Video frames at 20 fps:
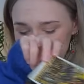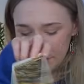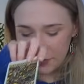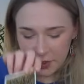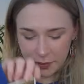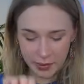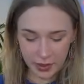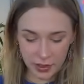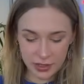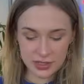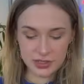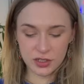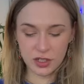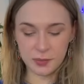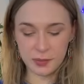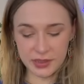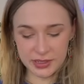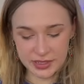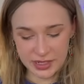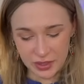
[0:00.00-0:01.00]
To be honest,
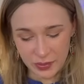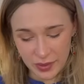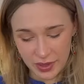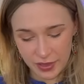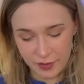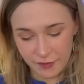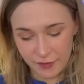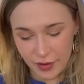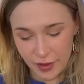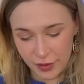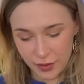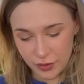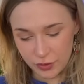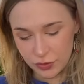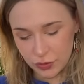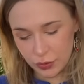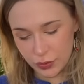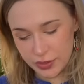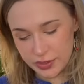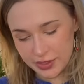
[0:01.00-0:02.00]
could be dealing with a Virgo,
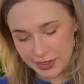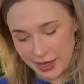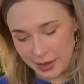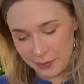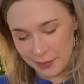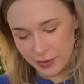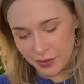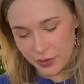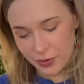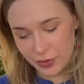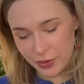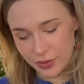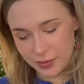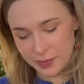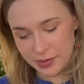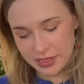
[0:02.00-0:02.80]
Taurus, Capricorn,